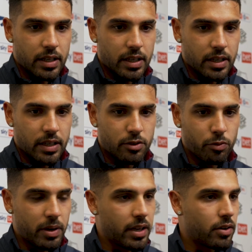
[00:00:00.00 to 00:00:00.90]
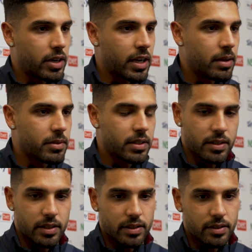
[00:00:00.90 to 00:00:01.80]
uh, to play our game
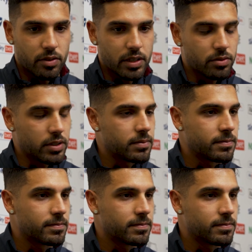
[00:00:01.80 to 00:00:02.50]
and try to win.